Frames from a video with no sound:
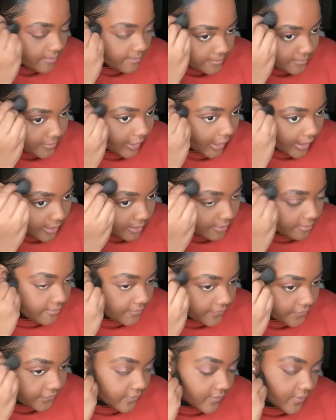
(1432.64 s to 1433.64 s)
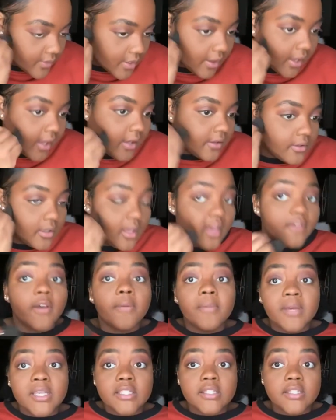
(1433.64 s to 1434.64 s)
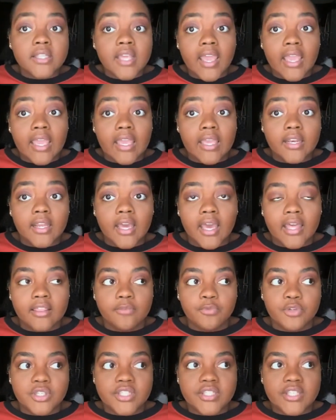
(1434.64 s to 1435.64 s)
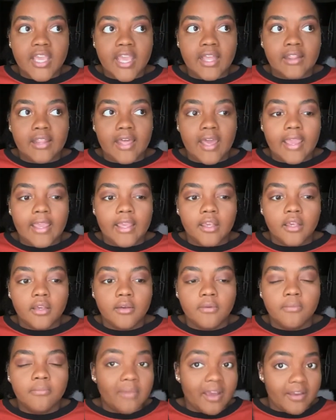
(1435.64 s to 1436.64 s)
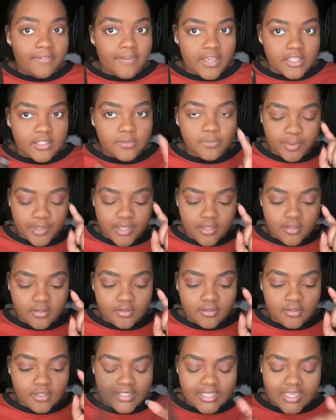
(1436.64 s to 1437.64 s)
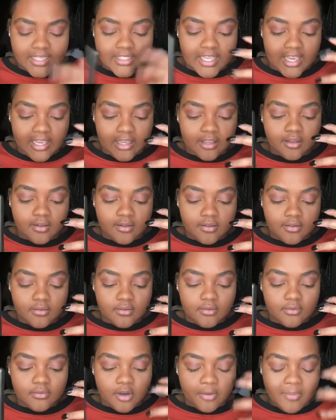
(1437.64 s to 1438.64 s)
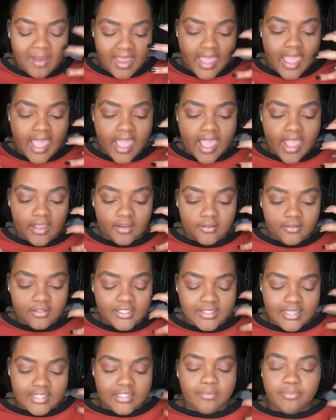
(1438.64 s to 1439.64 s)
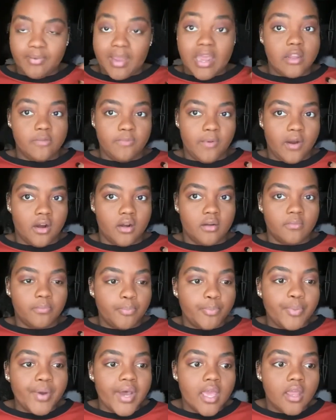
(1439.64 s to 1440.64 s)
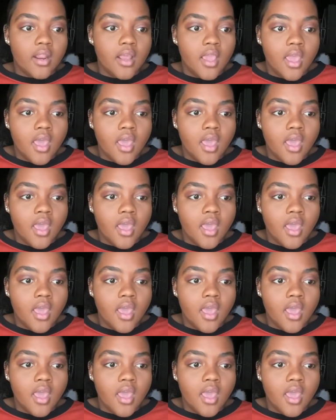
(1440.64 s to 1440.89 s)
like, okay, if I must say it, I would say like my face, but because that's like, or my head, because that's a body part. But